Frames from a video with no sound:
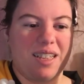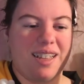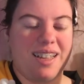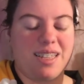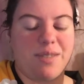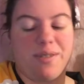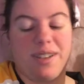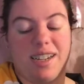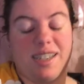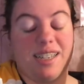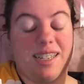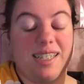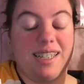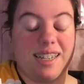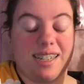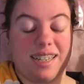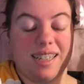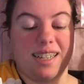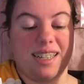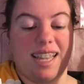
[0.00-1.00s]
So that's why I
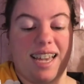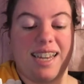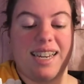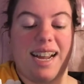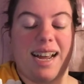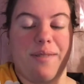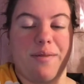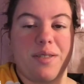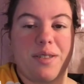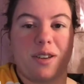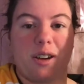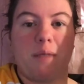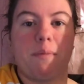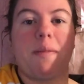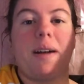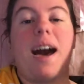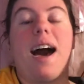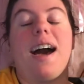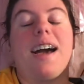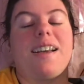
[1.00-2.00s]
deducted that half star,
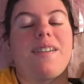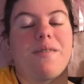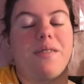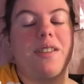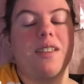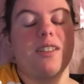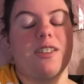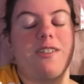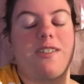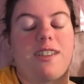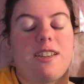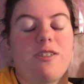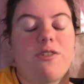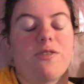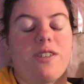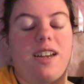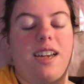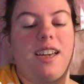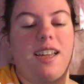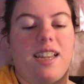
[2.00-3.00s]
but I really did
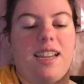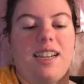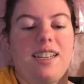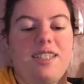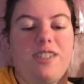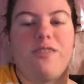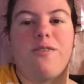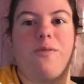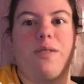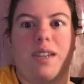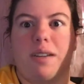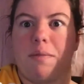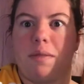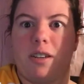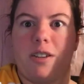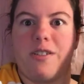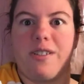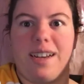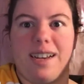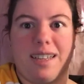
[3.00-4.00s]
enjoy it, and I do
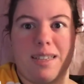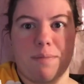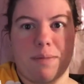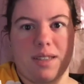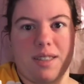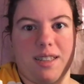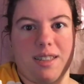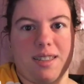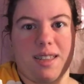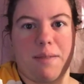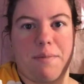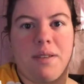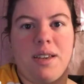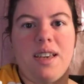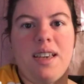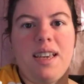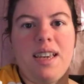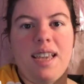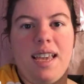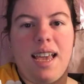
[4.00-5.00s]
recommend you guys pick this up
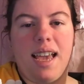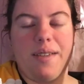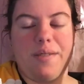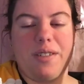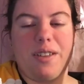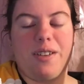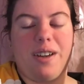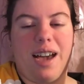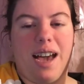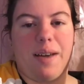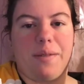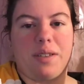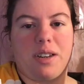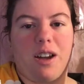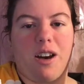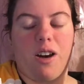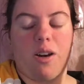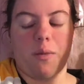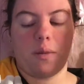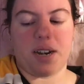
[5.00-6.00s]
if you
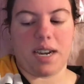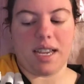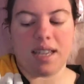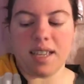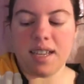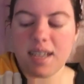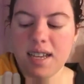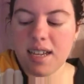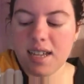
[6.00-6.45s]
haven't already.